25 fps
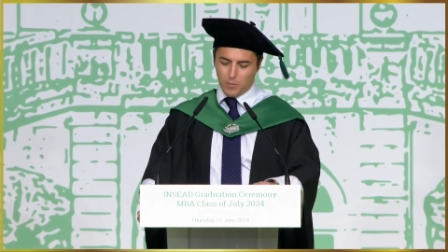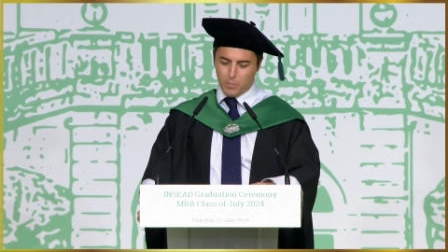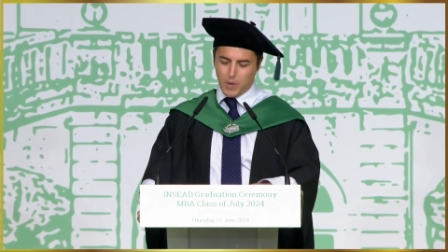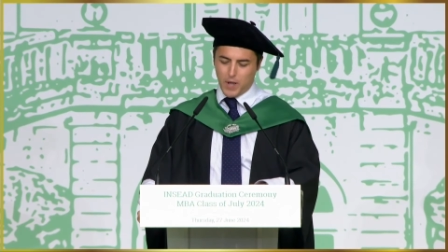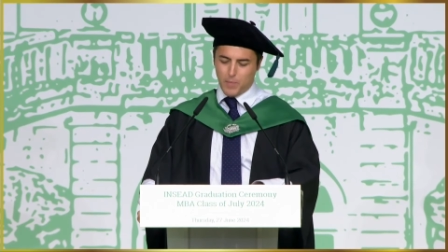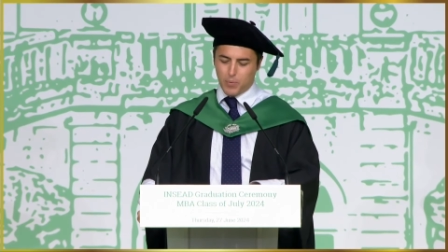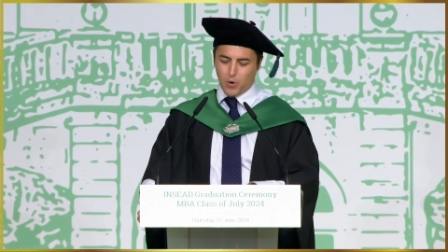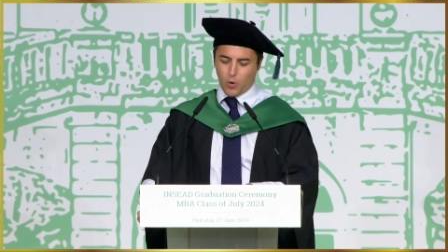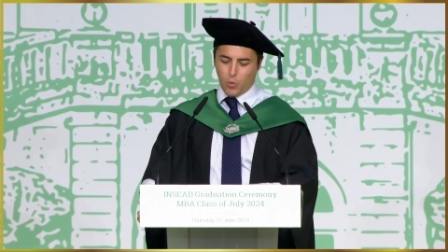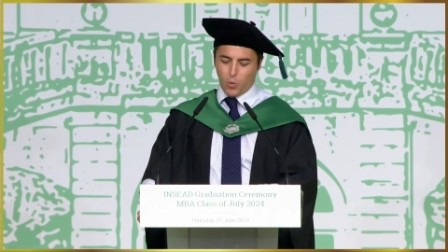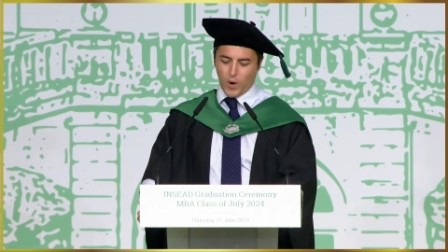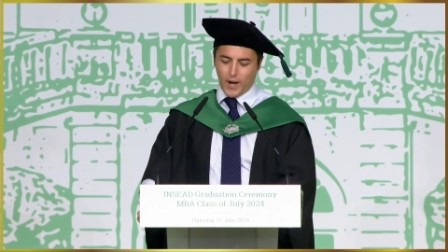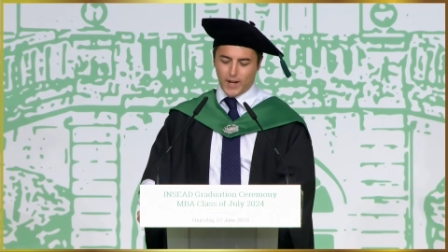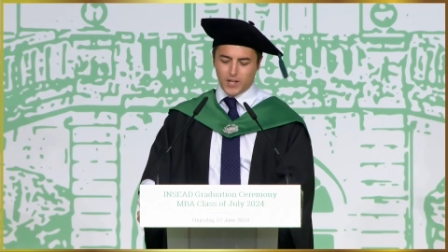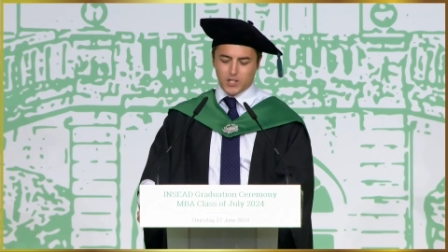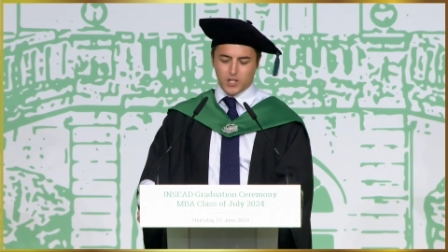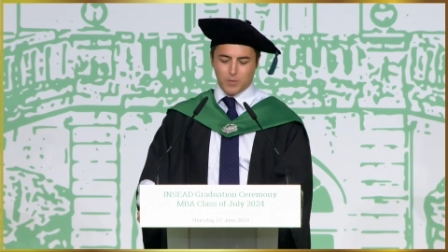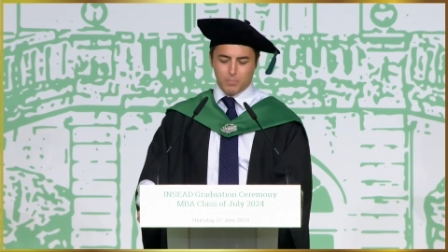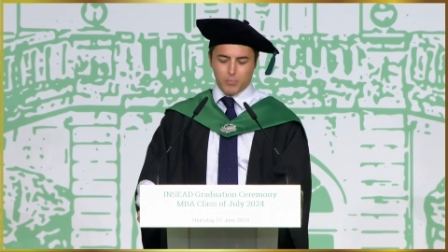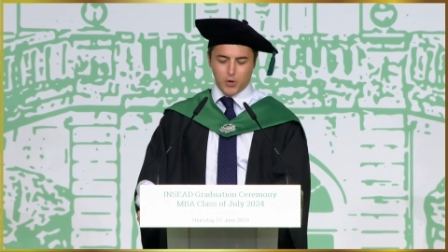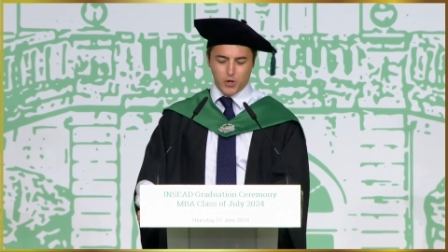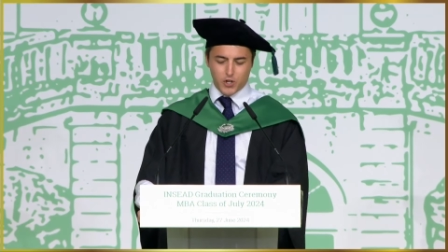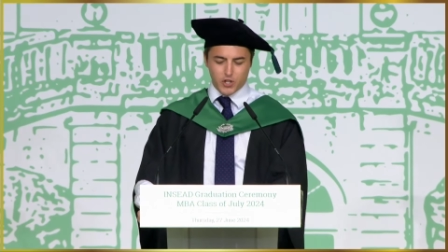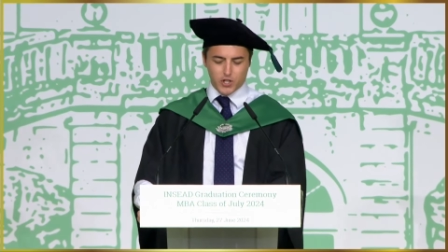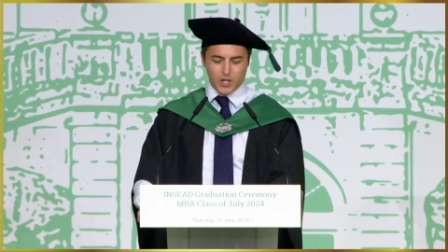people willing to
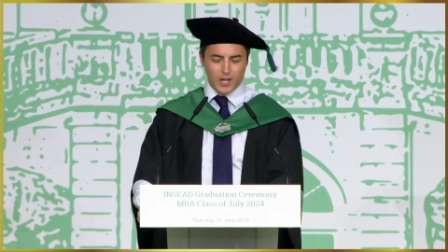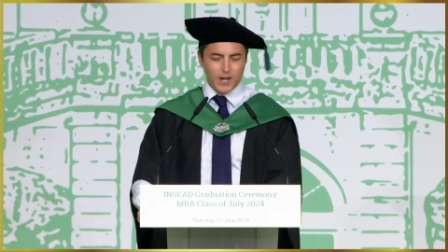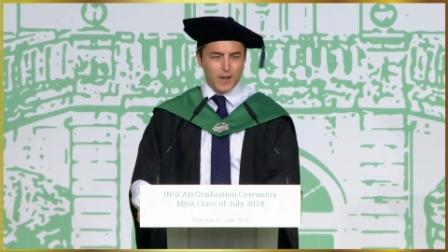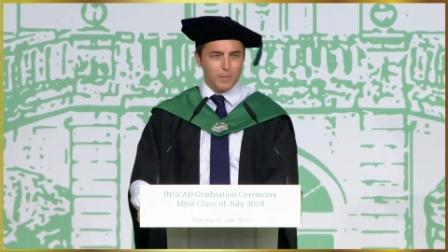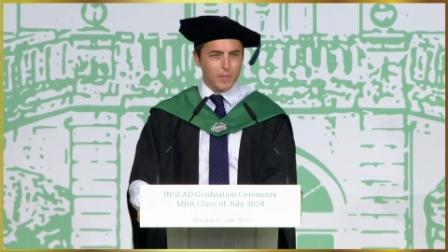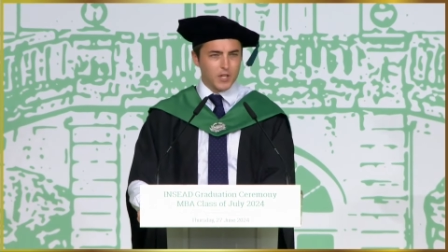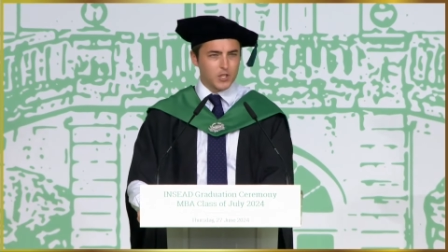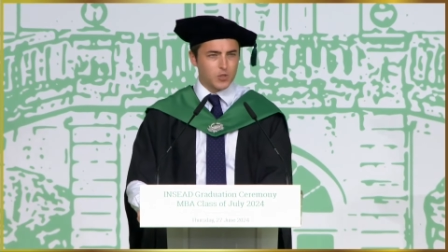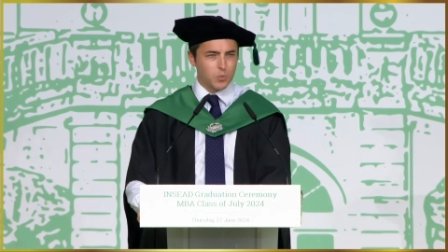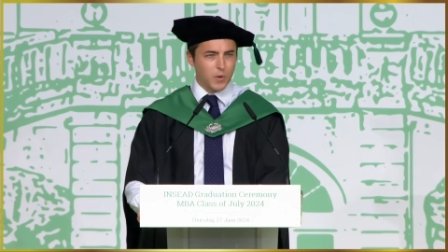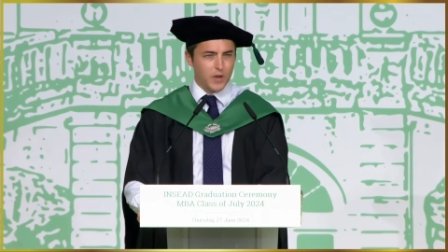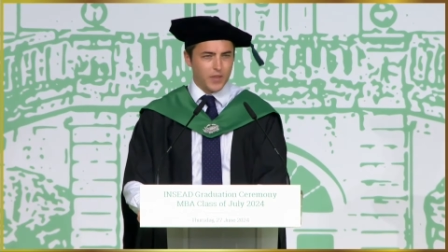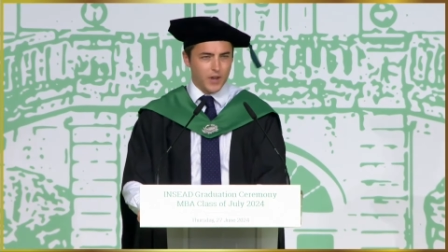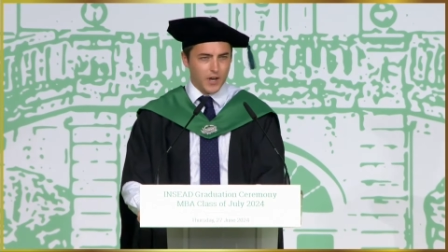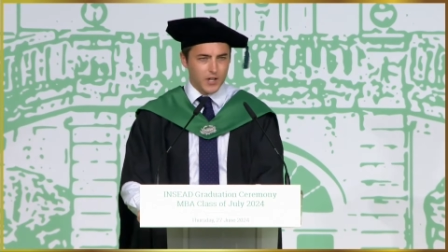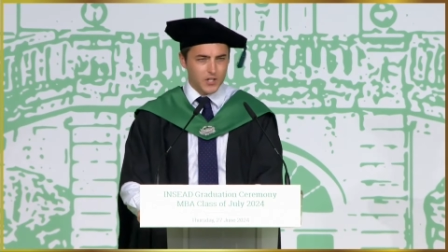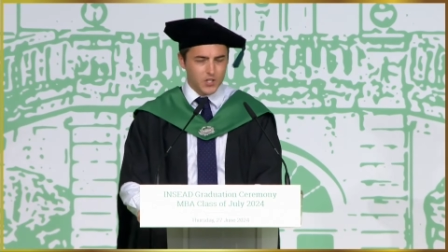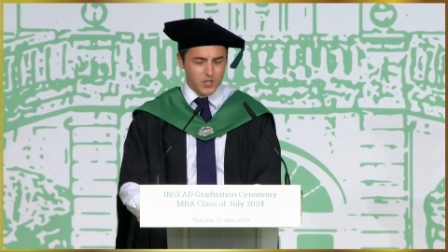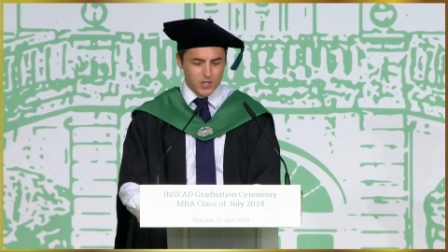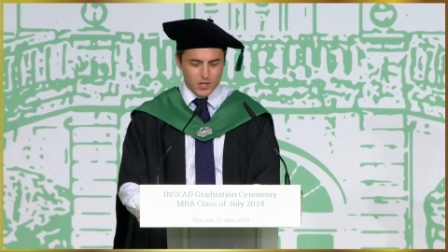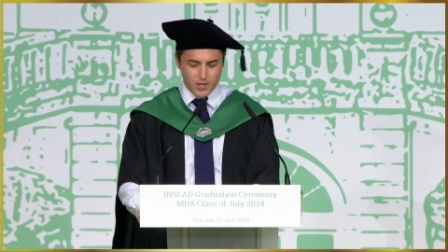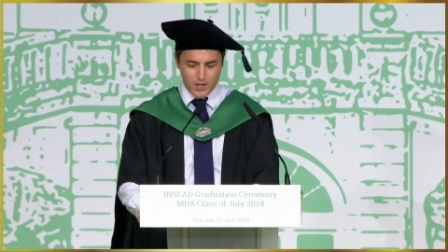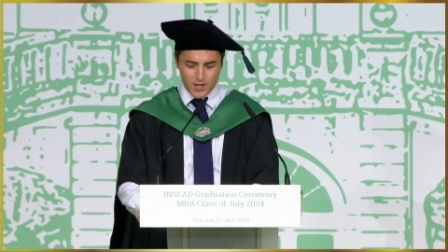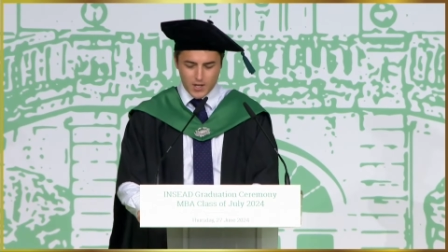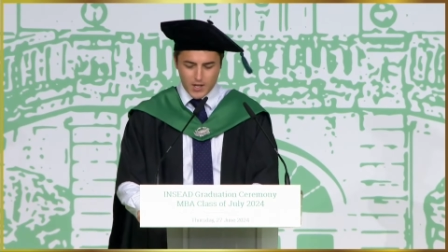push the limits with
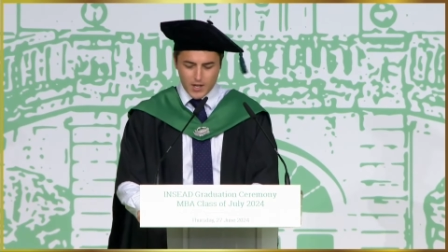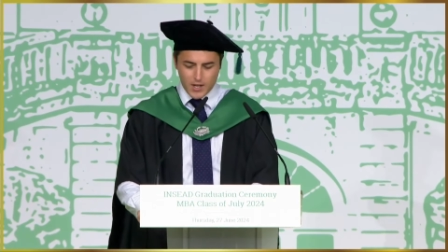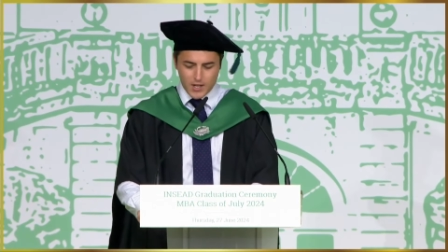us